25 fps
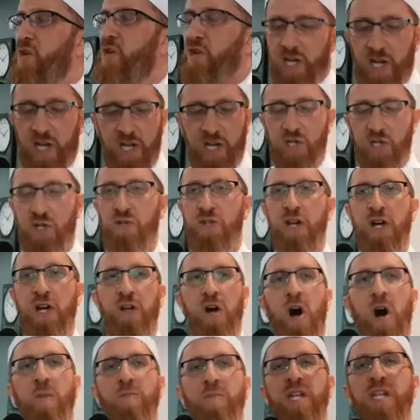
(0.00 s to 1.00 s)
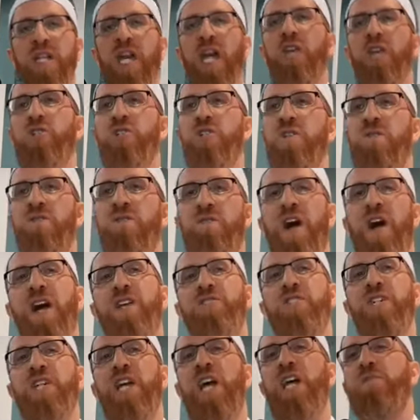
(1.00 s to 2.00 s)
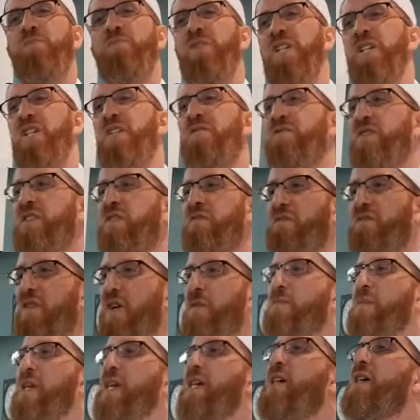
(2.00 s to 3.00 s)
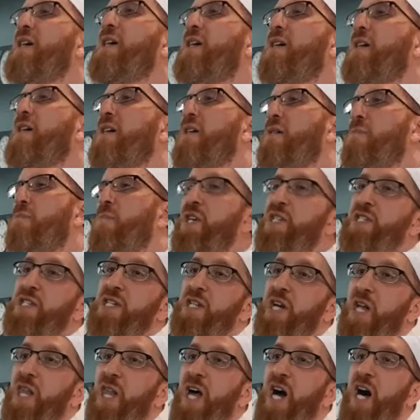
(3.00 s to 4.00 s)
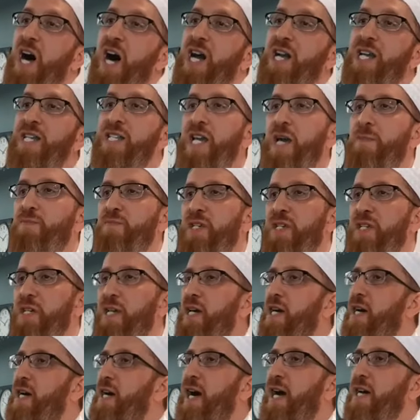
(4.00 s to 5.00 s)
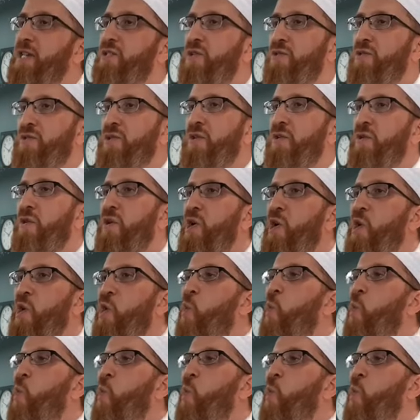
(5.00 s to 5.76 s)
Okay, so the obligation of fasting has been lifted from me. But did Allah accept it? I don't know.